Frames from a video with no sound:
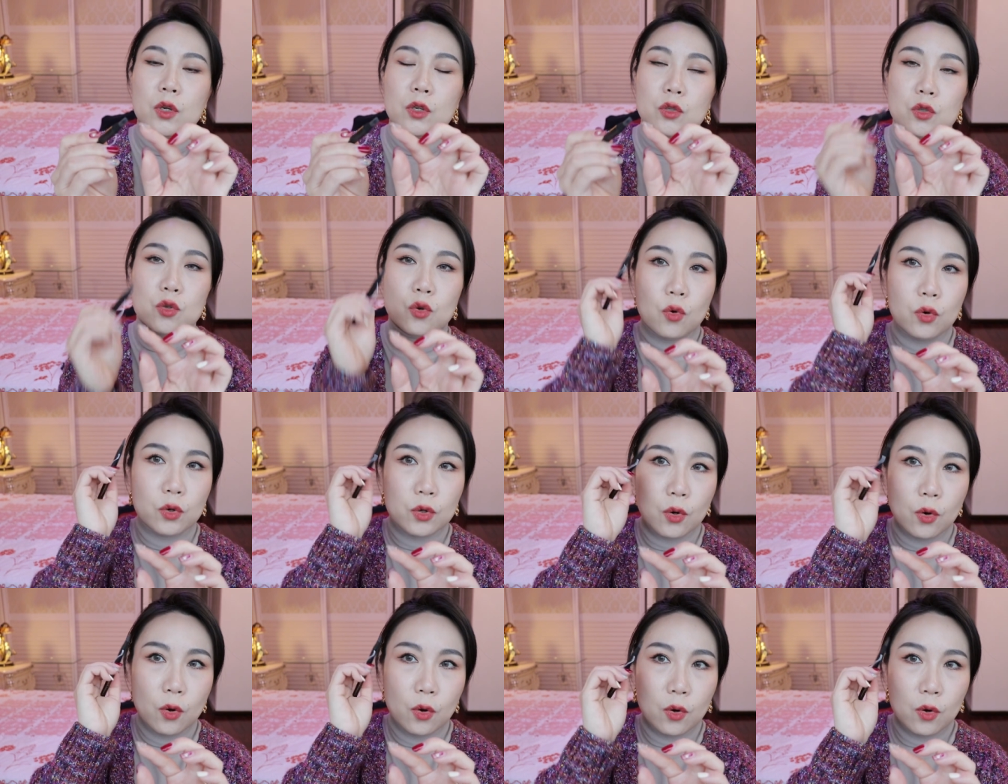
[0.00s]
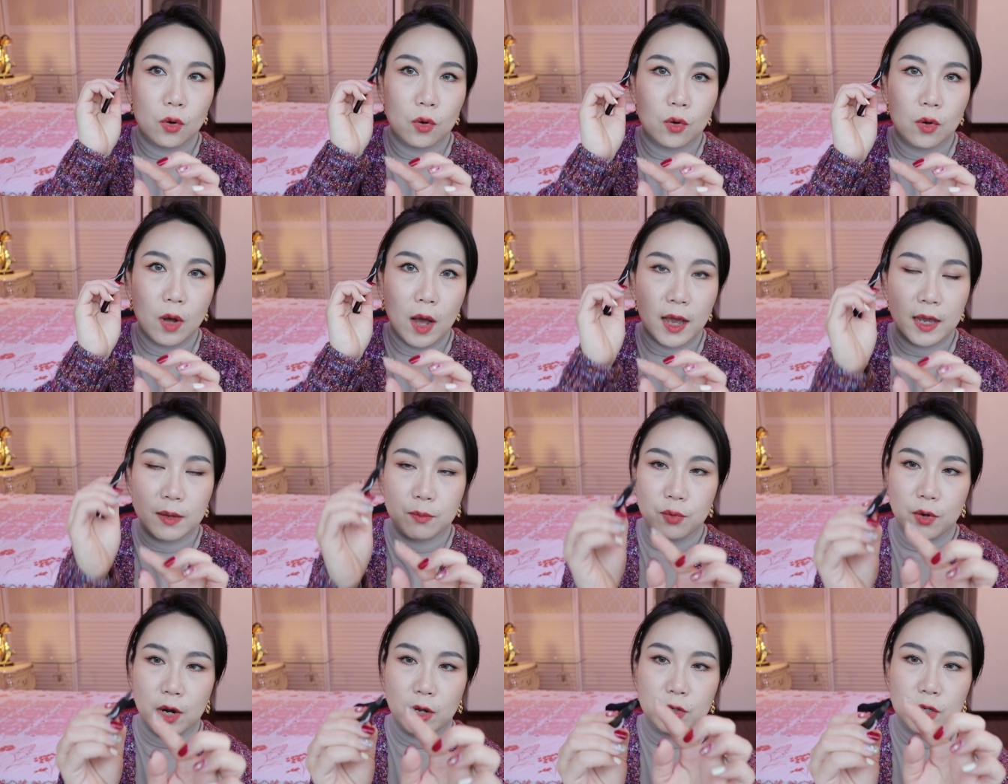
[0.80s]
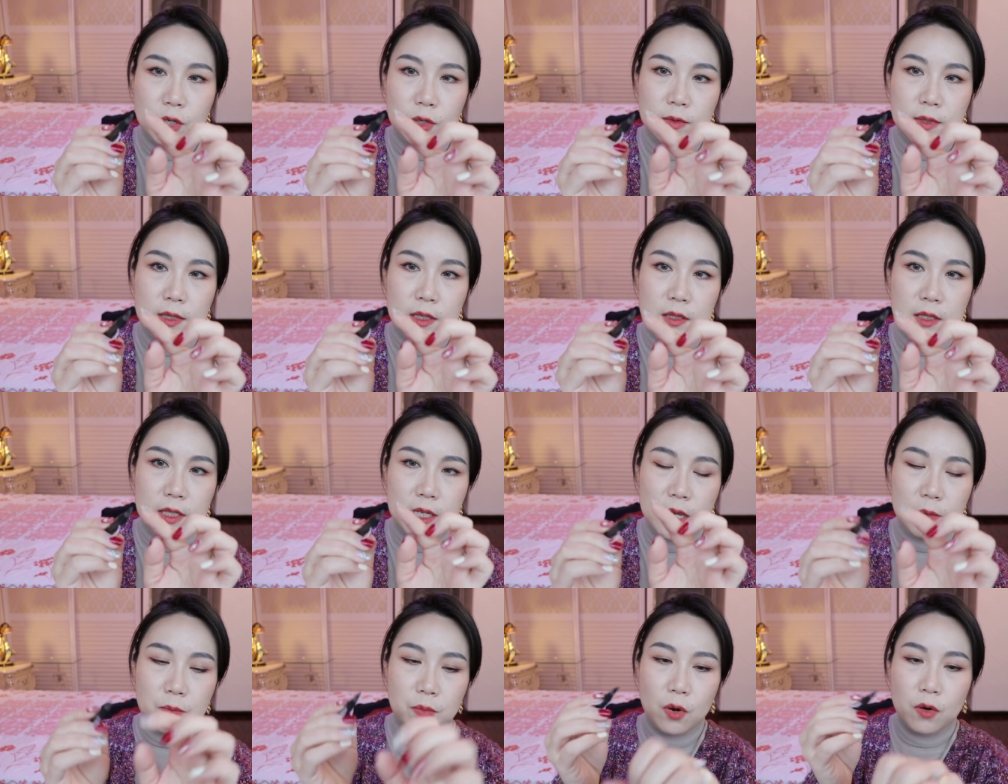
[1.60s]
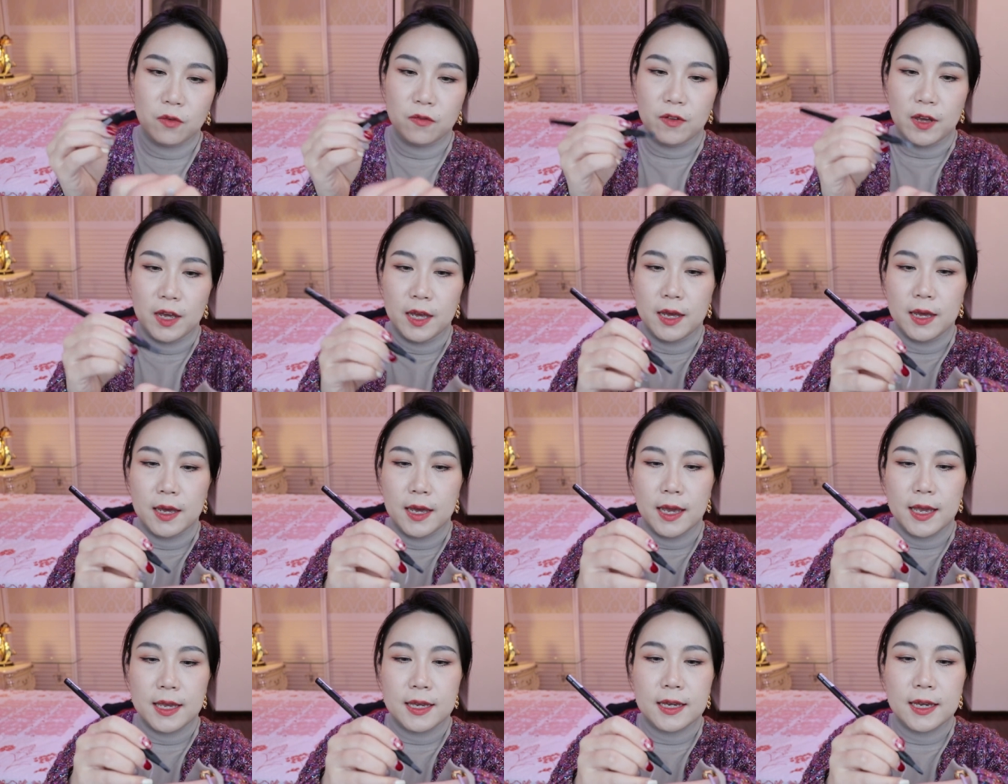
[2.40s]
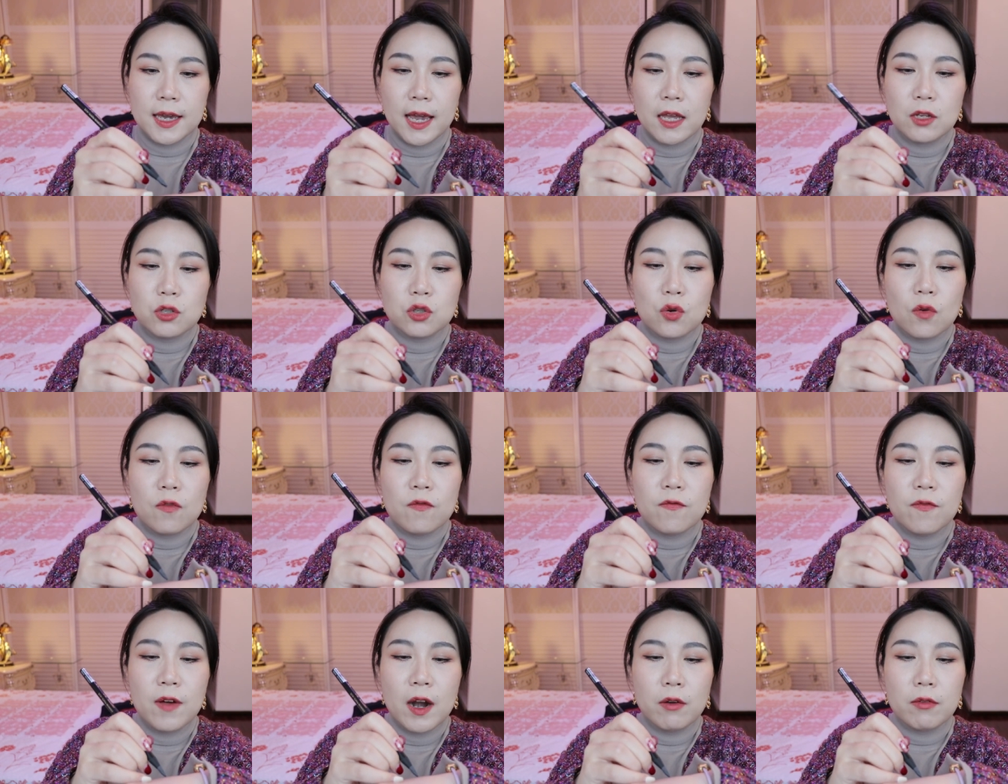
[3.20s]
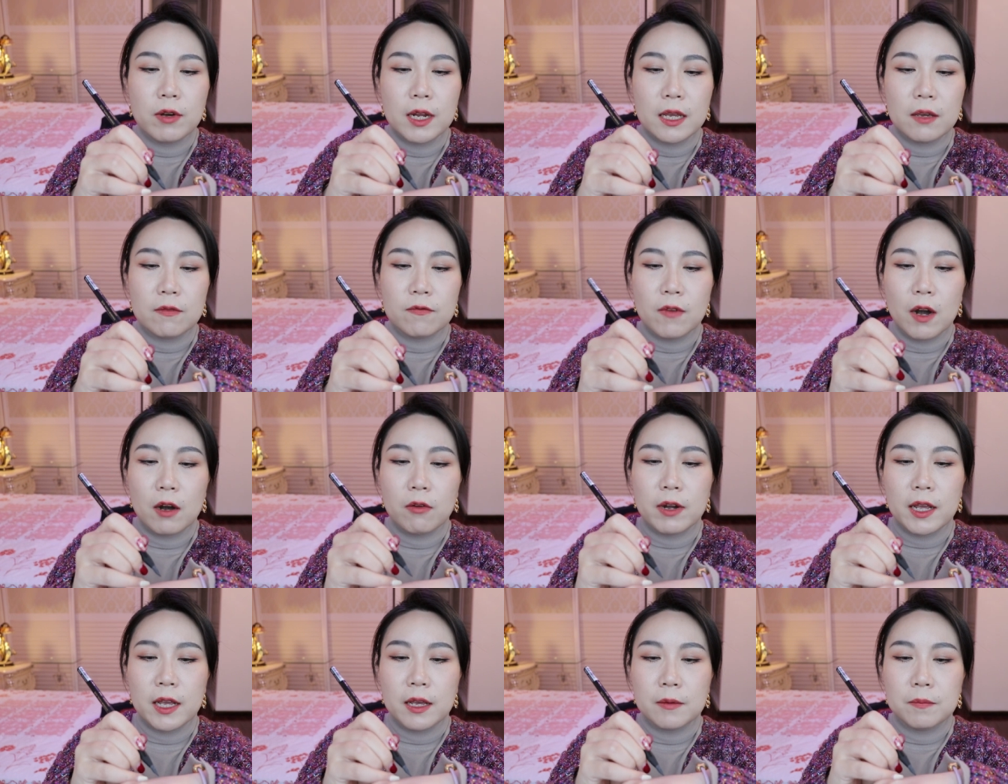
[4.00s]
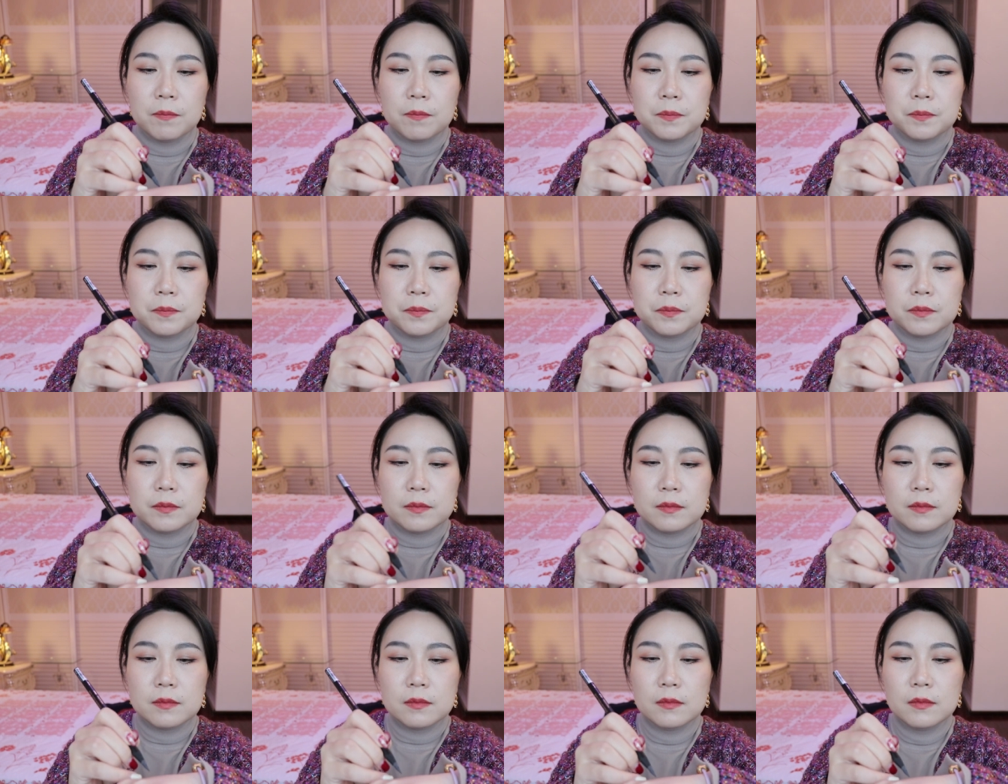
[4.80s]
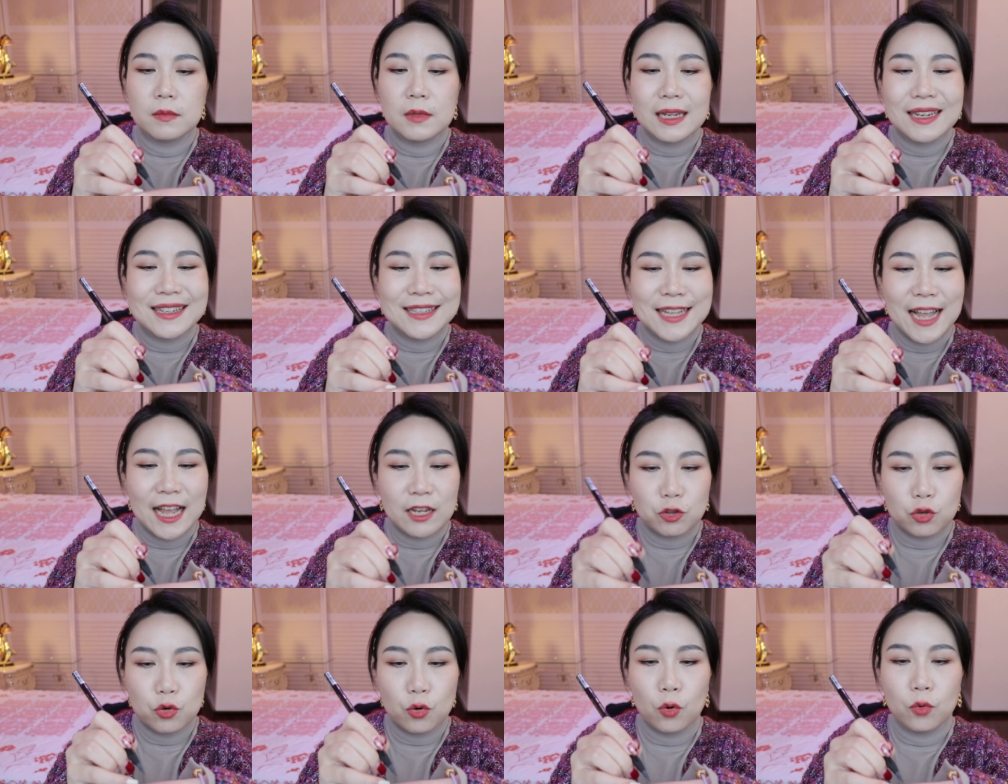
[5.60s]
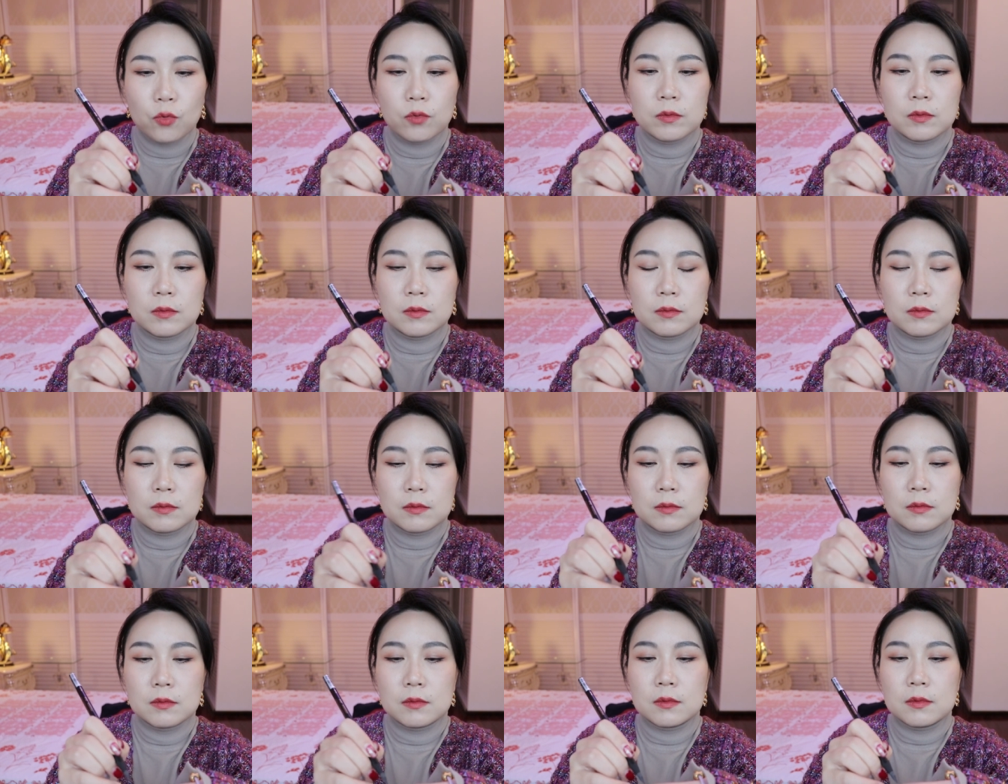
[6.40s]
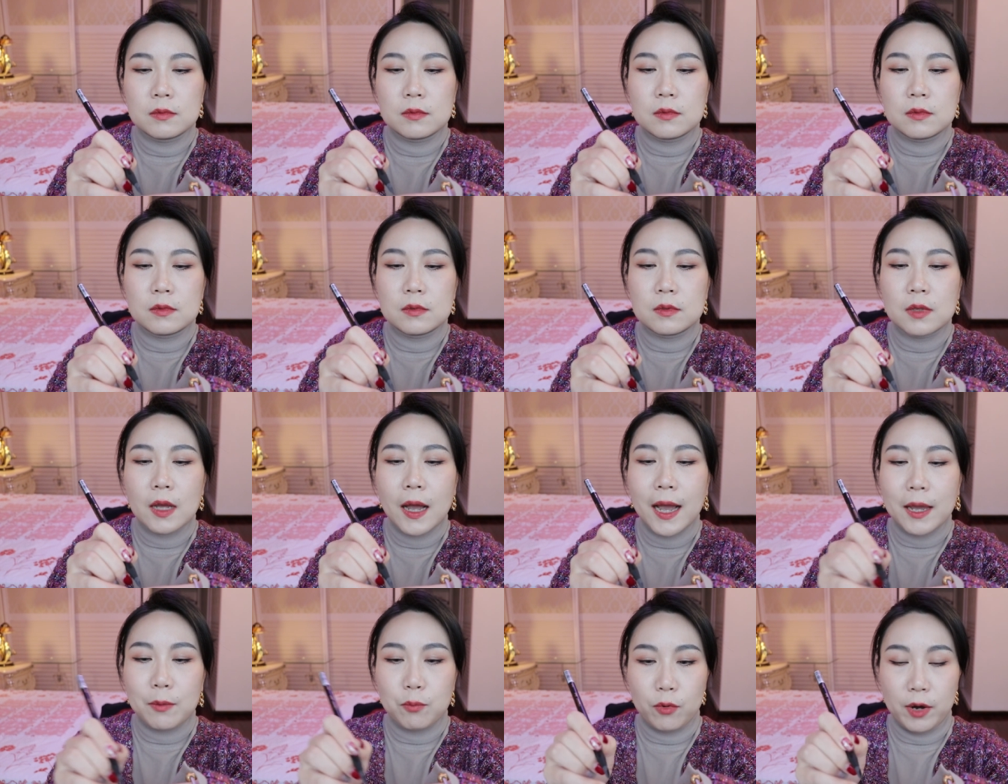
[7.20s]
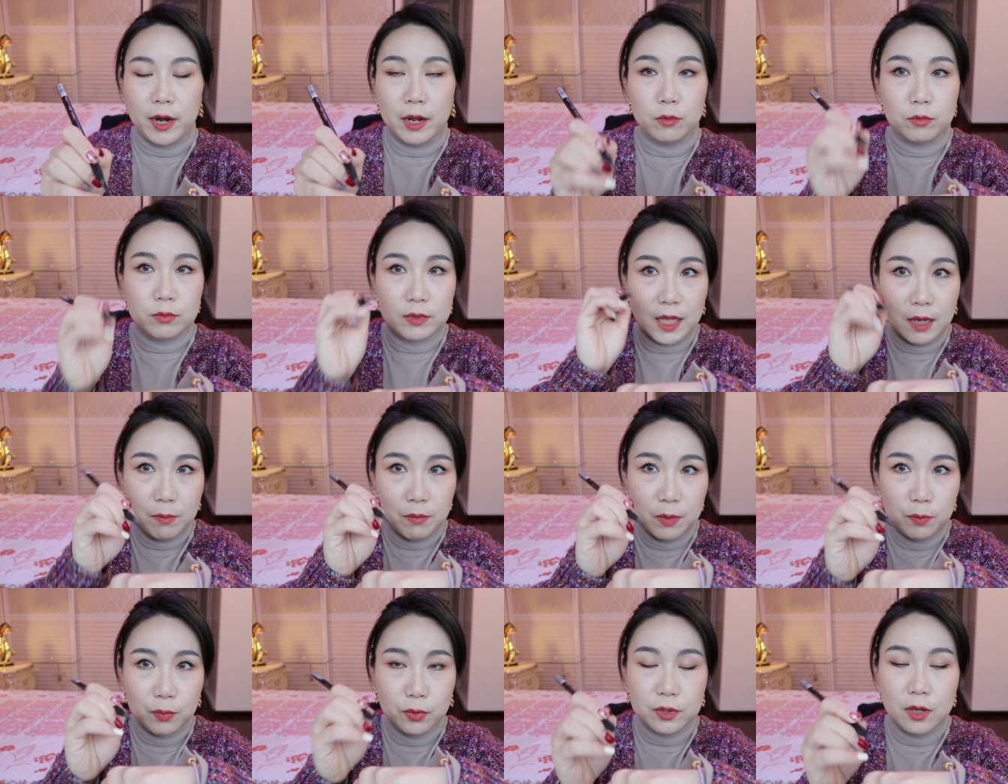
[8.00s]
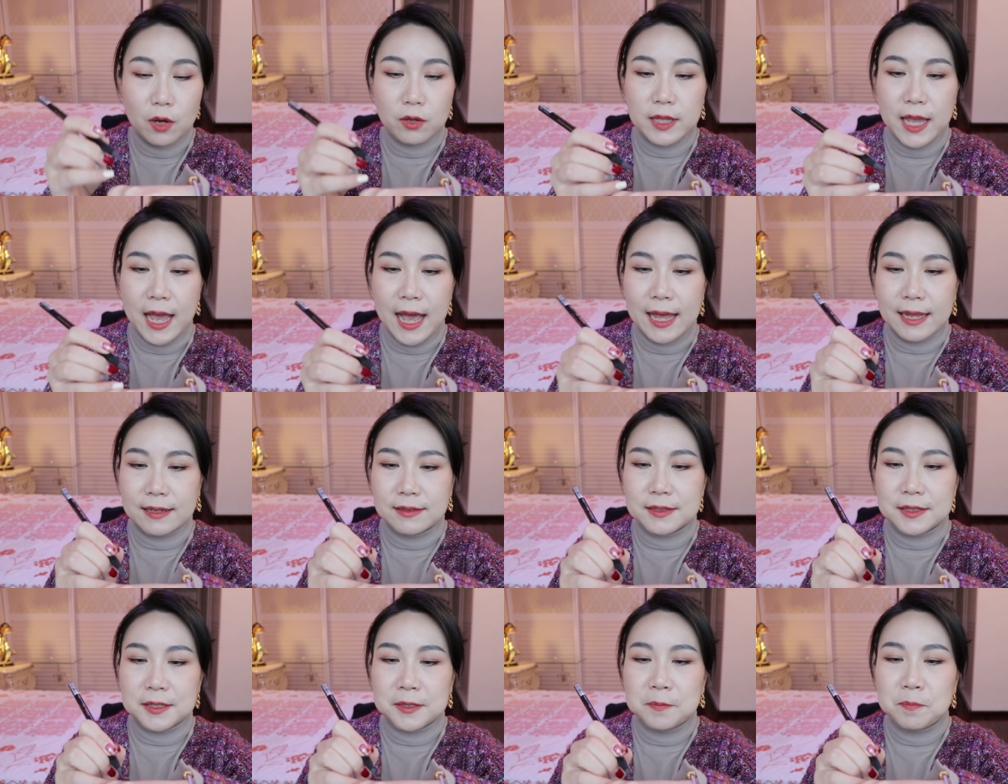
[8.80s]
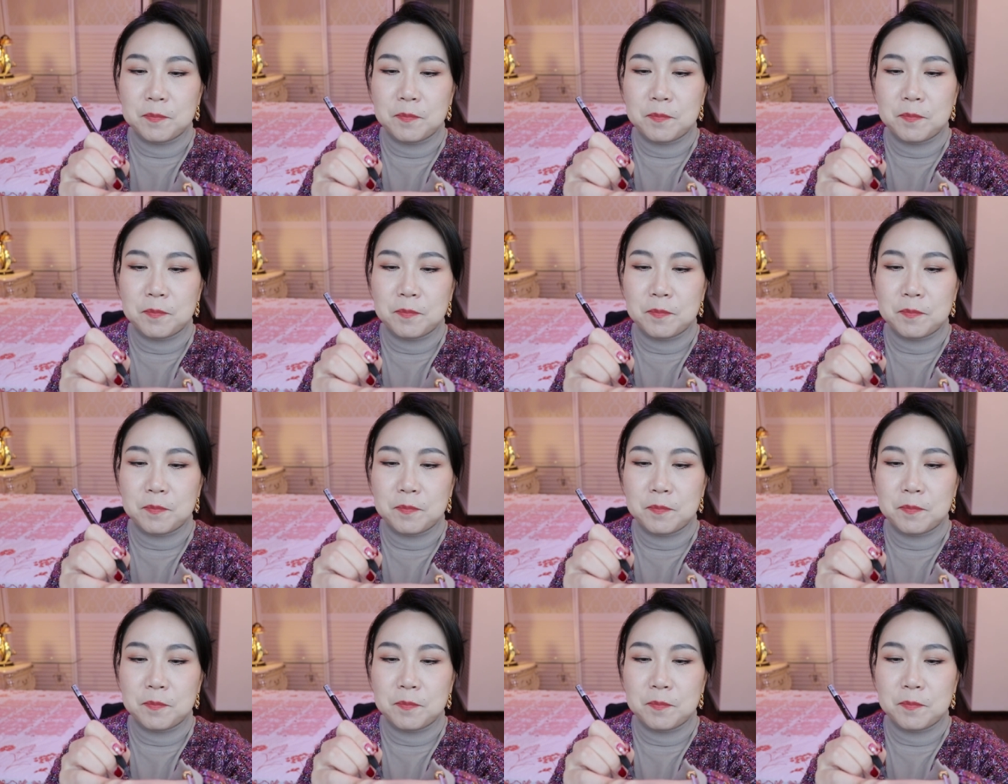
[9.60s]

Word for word: draw your eyebrow, use the tip of it, it can draw very, very natural eyebrow. Let me put on the hand.